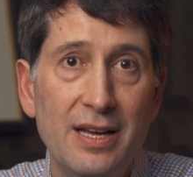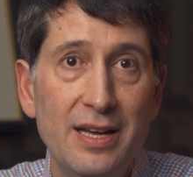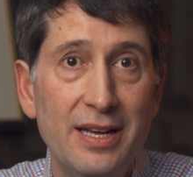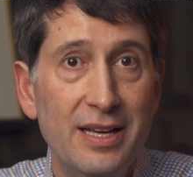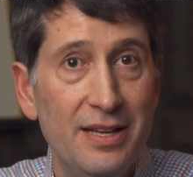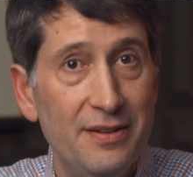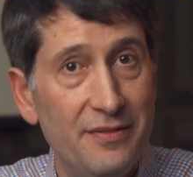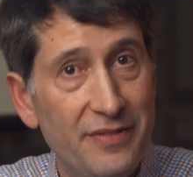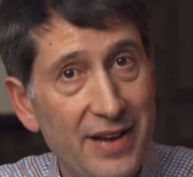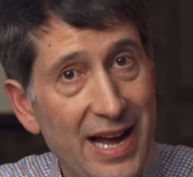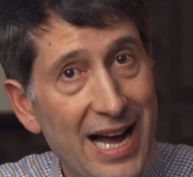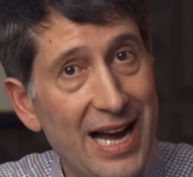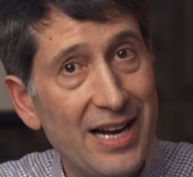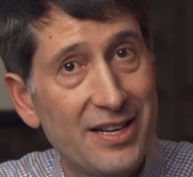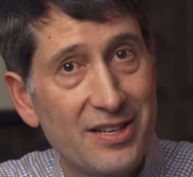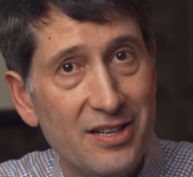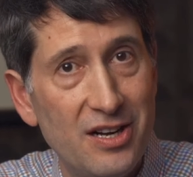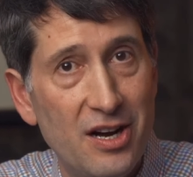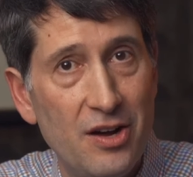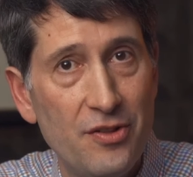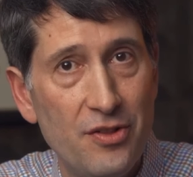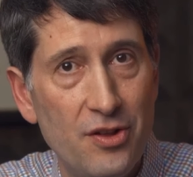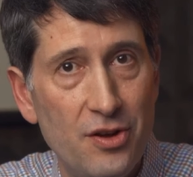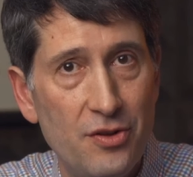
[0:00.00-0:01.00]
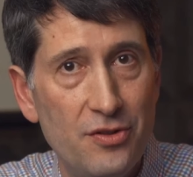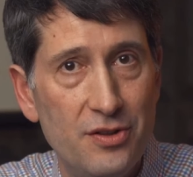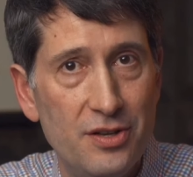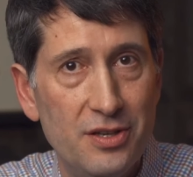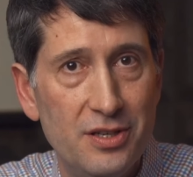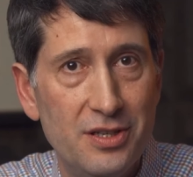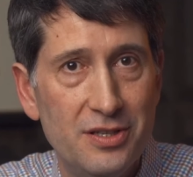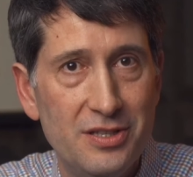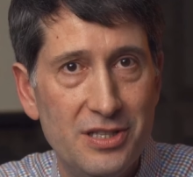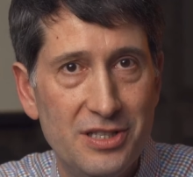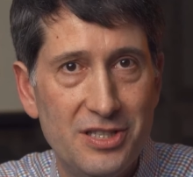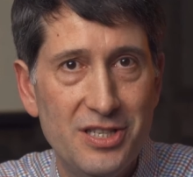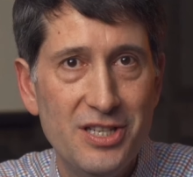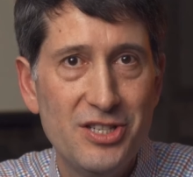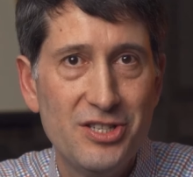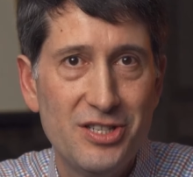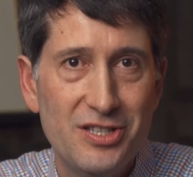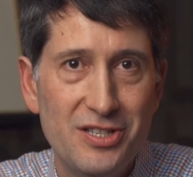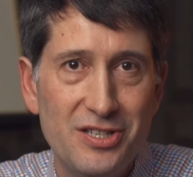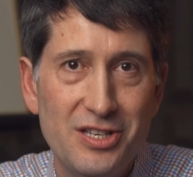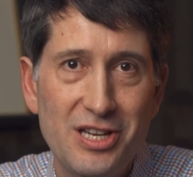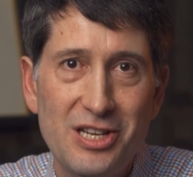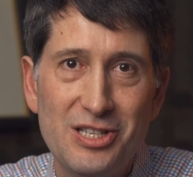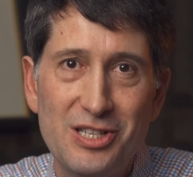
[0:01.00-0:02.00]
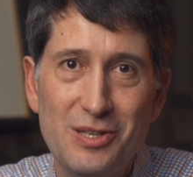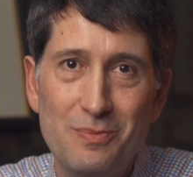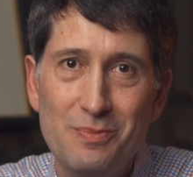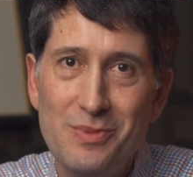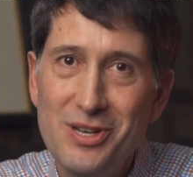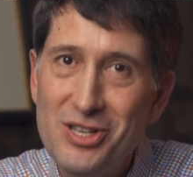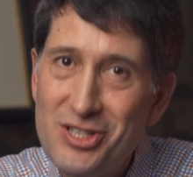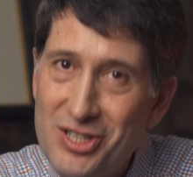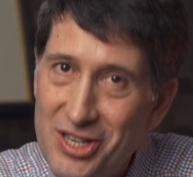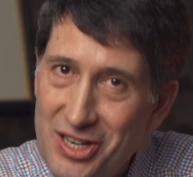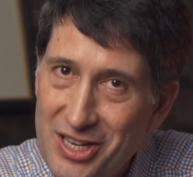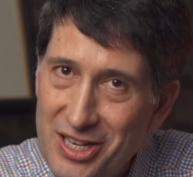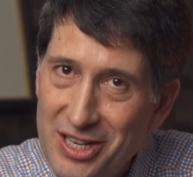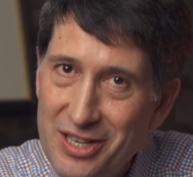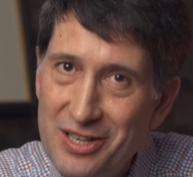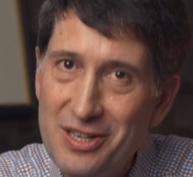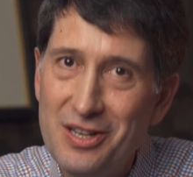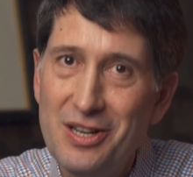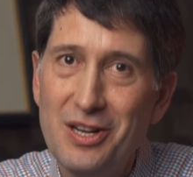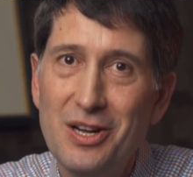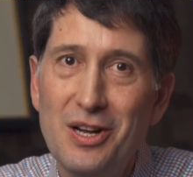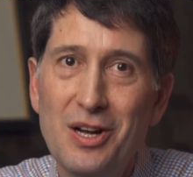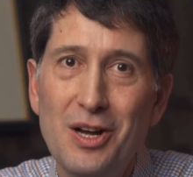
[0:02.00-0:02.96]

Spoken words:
In fact, although the decision doesn't mention it,